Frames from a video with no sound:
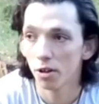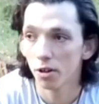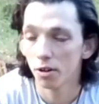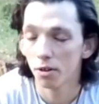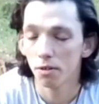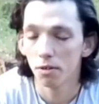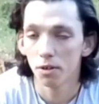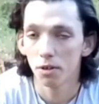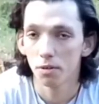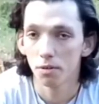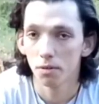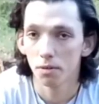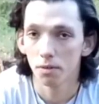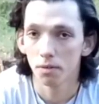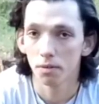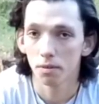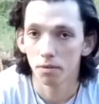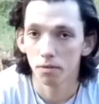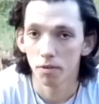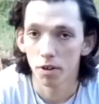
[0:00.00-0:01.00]
on
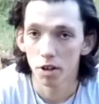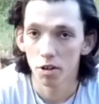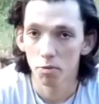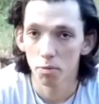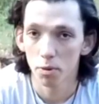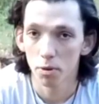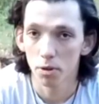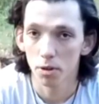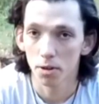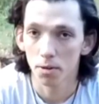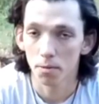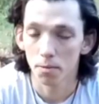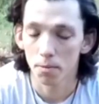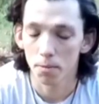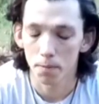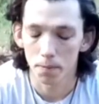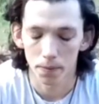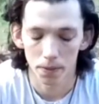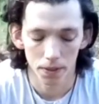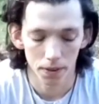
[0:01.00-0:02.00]
Facebook,
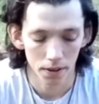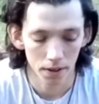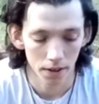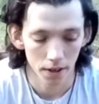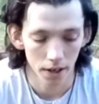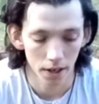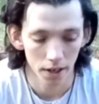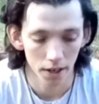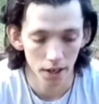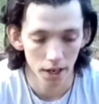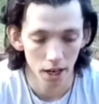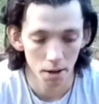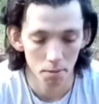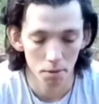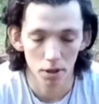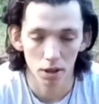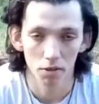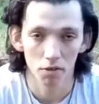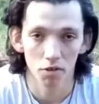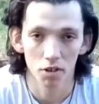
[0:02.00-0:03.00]
and
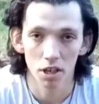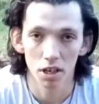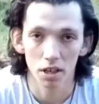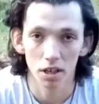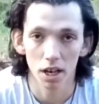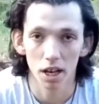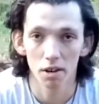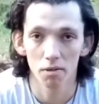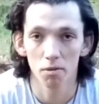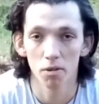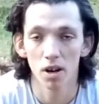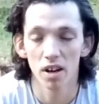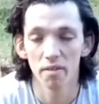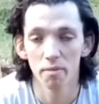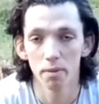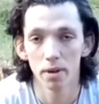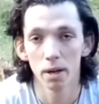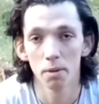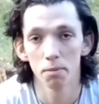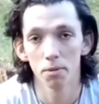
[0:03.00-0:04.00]
you'll have seen kind of what
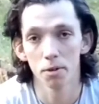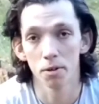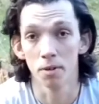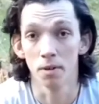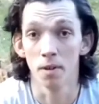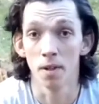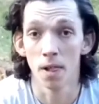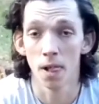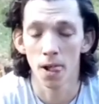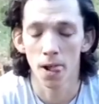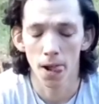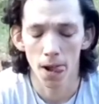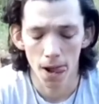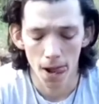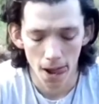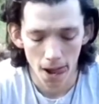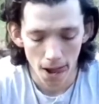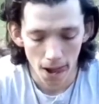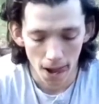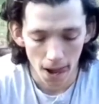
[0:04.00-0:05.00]
I've been up to.
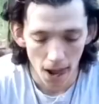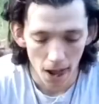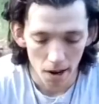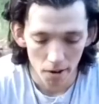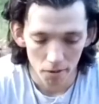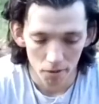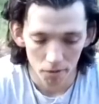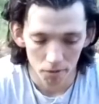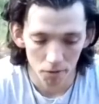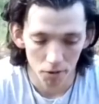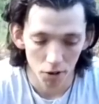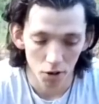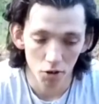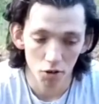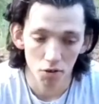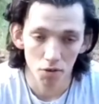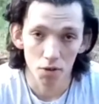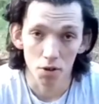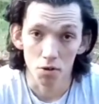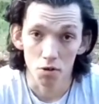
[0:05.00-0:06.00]
For
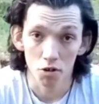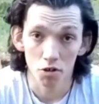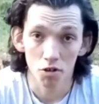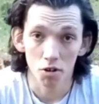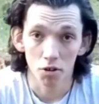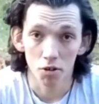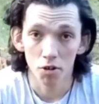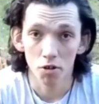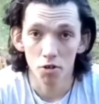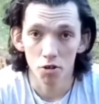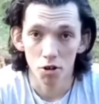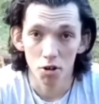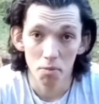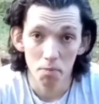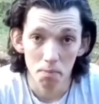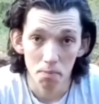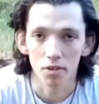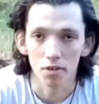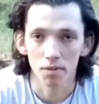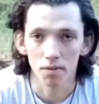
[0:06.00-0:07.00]
those of you just on YouTube,
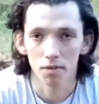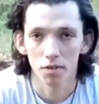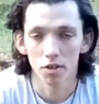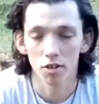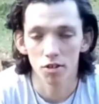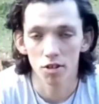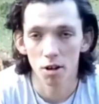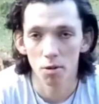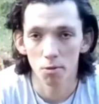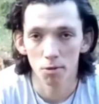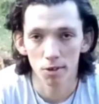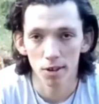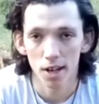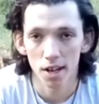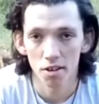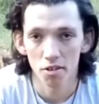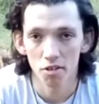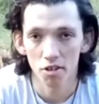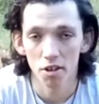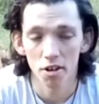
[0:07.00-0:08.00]
since I was
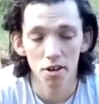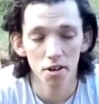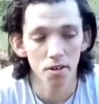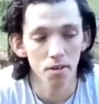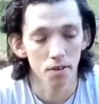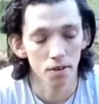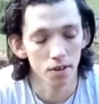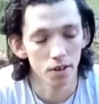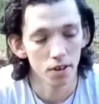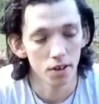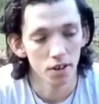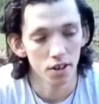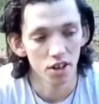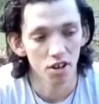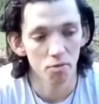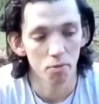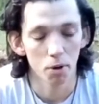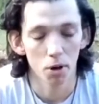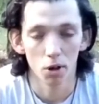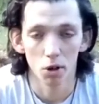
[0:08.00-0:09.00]
last here,
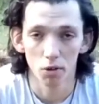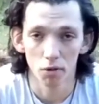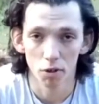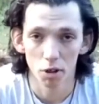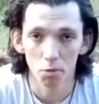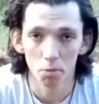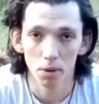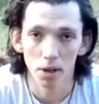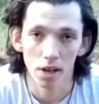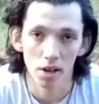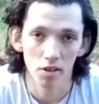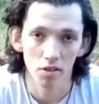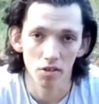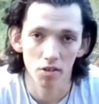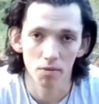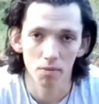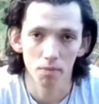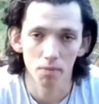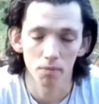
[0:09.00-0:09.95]
I've been all over the place.